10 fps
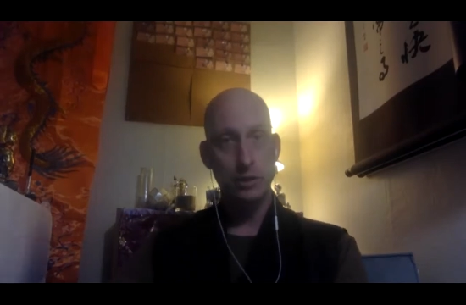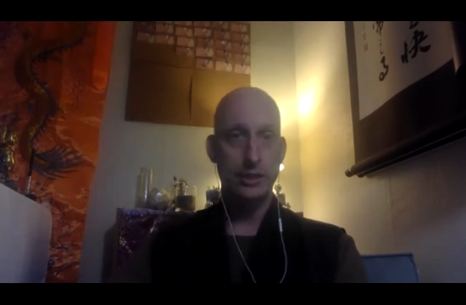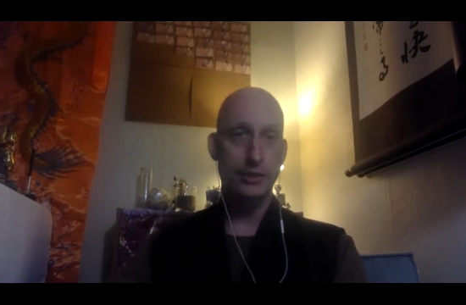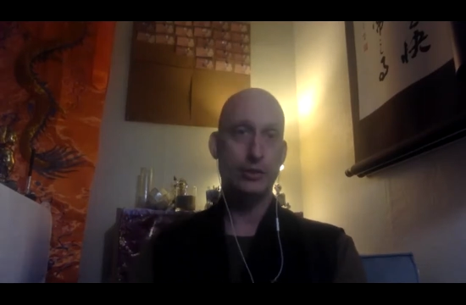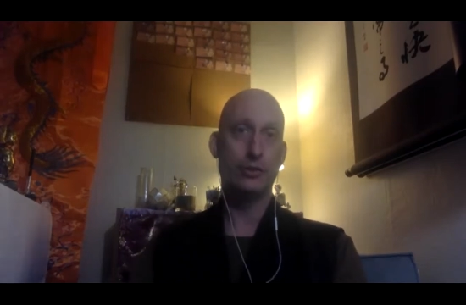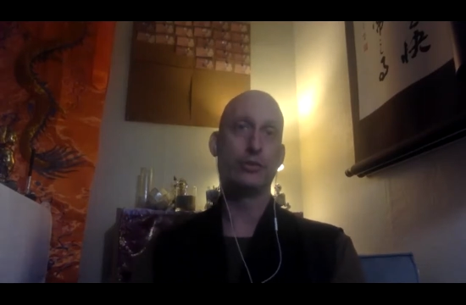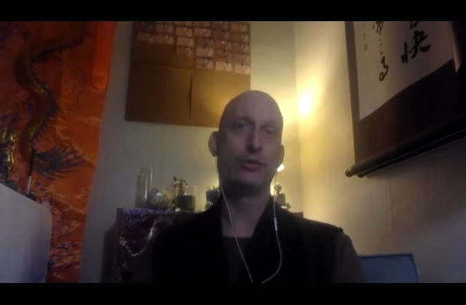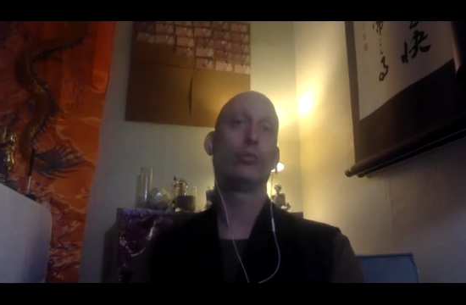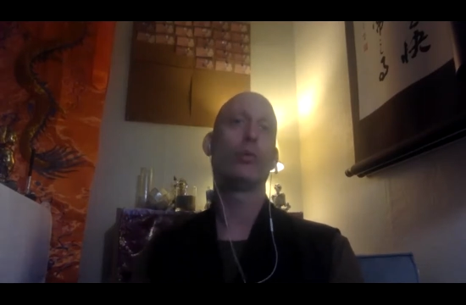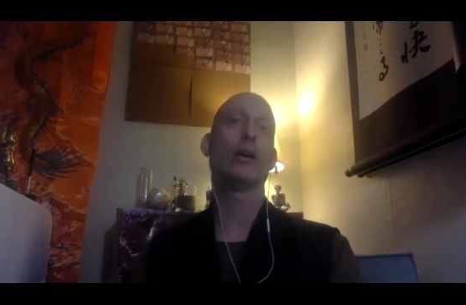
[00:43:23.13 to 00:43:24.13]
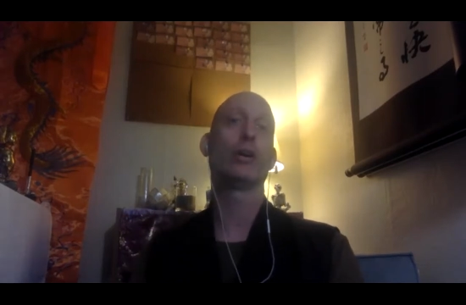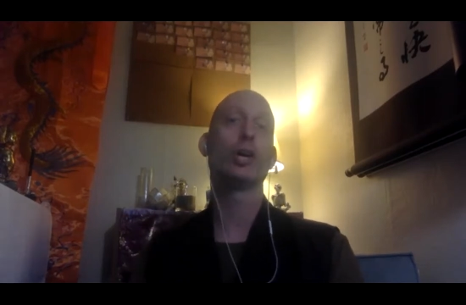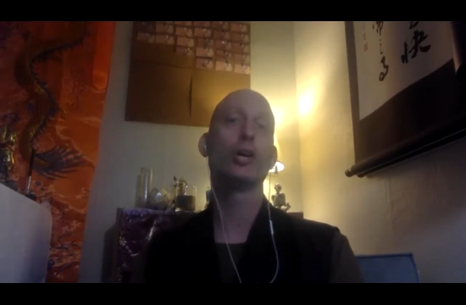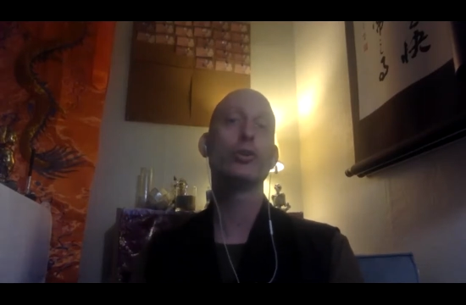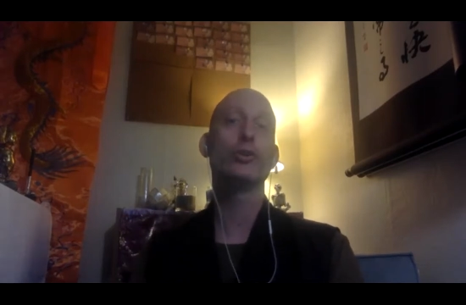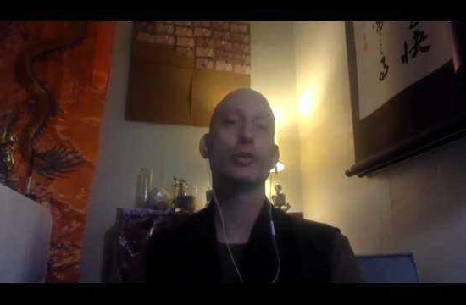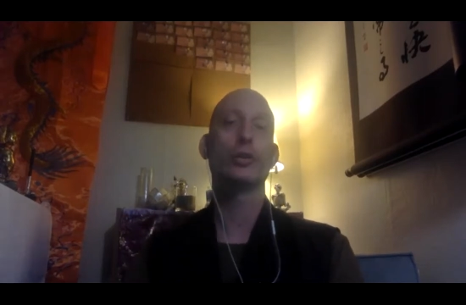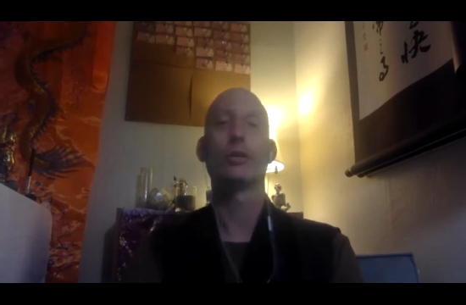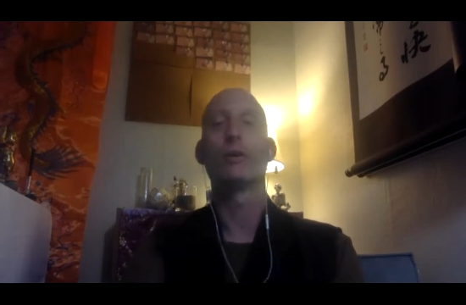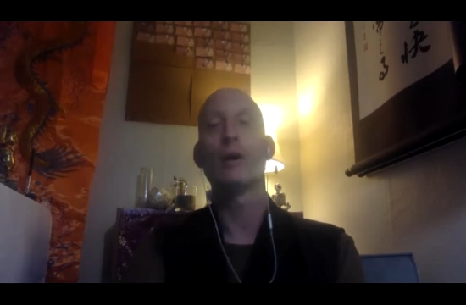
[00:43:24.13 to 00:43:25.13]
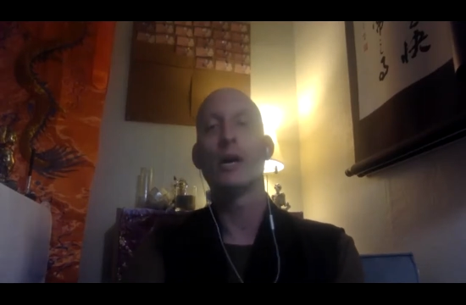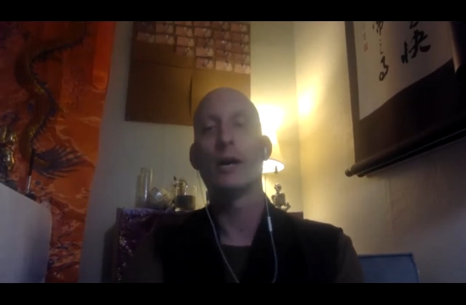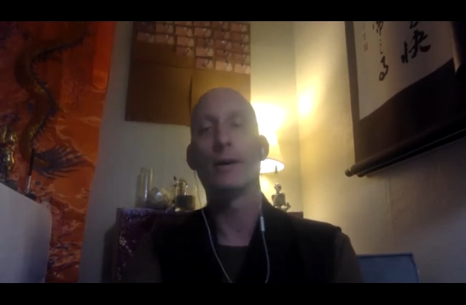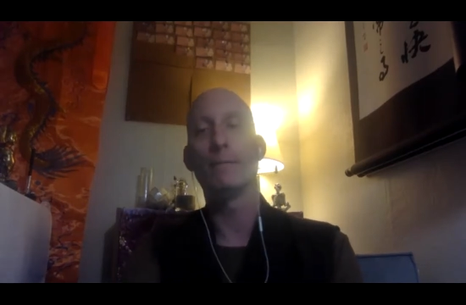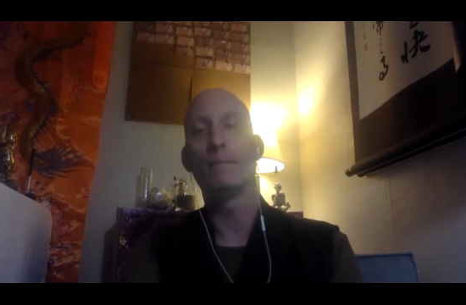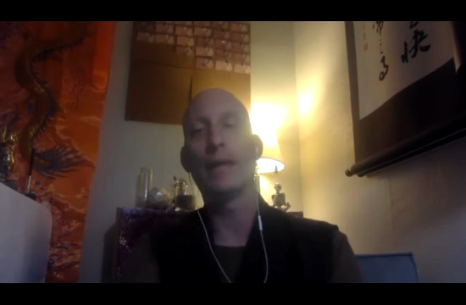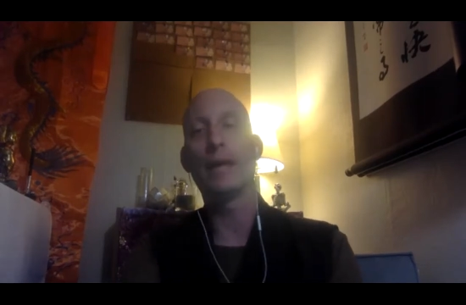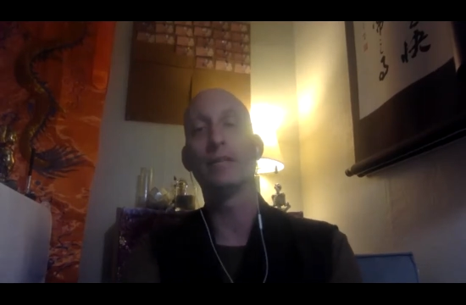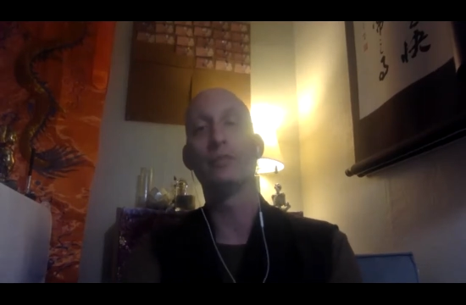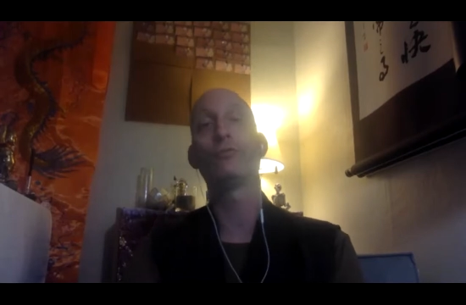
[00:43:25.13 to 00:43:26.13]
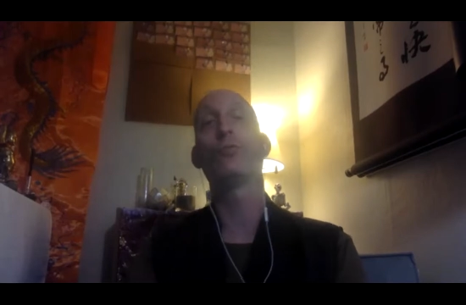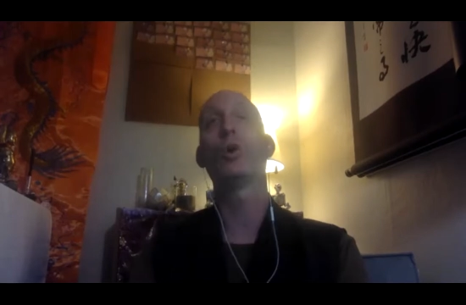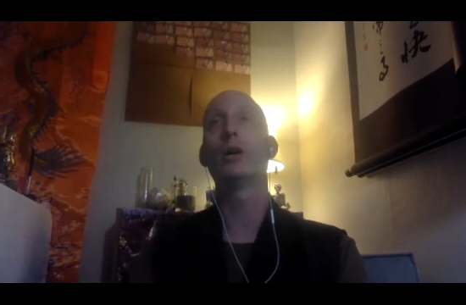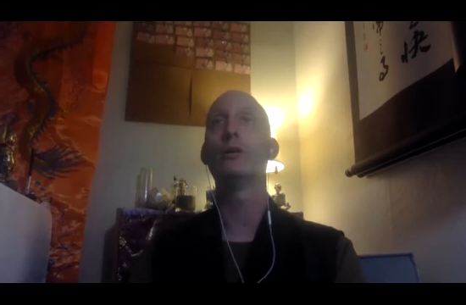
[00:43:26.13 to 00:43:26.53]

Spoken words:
in the wider culture. And for